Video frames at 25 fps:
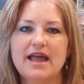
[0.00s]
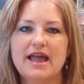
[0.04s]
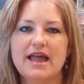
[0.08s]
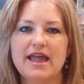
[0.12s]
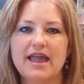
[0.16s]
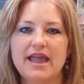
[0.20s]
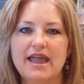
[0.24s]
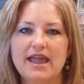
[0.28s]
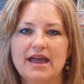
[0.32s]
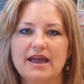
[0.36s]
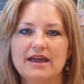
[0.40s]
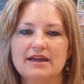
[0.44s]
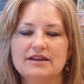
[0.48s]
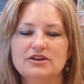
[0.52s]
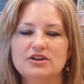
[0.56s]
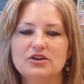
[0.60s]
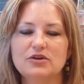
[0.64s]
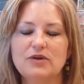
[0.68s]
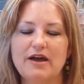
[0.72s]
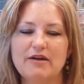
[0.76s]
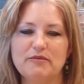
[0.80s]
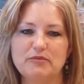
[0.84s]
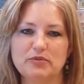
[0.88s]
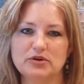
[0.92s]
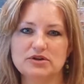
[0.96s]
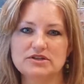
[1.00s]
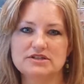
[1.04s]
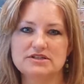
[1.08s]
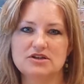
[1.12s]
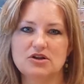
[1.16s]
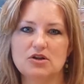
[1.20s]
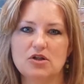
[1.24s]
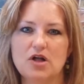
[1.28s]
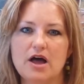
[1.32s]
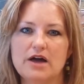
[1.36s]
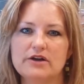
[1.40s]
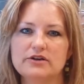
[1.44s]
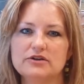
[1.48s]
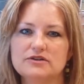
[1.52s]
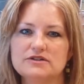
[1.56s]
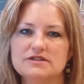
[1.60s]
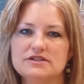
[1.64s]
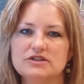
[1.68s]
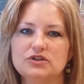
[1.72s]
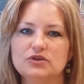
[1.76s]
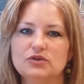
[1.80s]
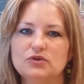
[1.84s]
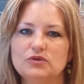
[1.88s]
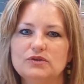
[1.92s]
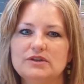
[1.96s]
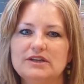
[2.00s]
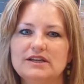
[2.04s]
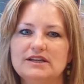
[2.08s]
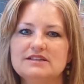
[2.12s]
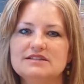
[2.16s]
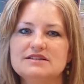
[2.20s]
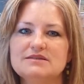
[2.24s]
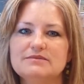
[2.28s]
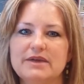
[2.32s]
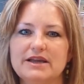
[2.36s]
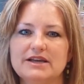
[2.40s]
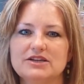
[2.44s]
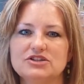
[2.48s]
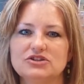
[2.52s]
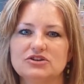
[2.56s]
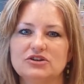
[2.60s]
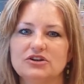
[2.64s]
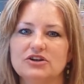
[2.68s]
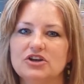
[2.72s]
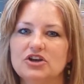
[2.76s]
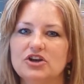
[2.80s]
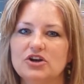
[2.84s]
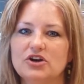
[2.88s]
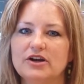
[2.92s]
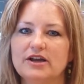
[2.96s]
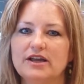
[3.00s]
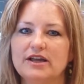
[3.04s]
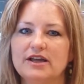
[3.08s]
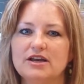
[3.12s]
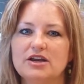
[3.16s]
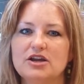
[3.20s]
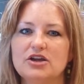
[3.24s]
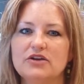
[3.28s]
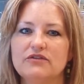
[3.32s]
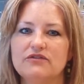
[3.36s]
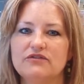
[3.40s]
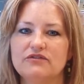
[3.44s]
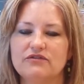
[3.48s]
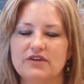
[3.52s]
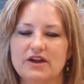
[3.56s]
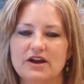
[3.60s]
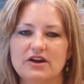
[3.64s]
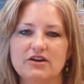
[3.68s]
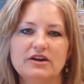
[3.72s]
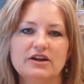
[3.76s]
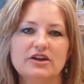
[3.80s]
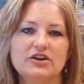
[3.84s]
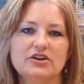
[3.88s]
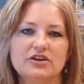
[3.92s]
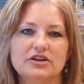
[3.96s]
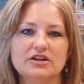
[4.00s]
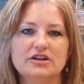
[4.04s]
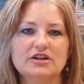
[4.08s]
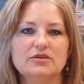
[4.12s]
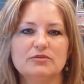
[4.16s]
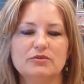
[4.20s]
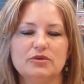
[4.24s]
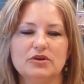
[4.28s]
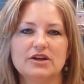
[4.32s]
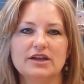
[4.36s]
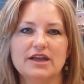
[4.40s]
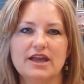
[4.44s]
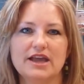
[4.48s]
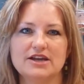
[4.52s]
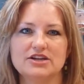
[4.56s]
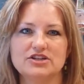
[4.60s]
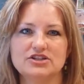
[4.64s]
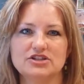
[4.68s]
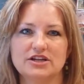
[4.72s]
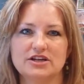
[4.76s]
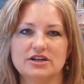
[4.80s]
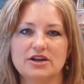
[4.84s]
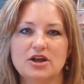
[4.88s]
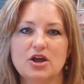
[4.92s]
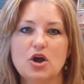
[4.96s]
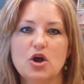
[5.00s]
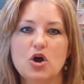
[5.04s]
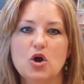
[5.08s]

and you have personal autos, you need to make sure you're in very good communication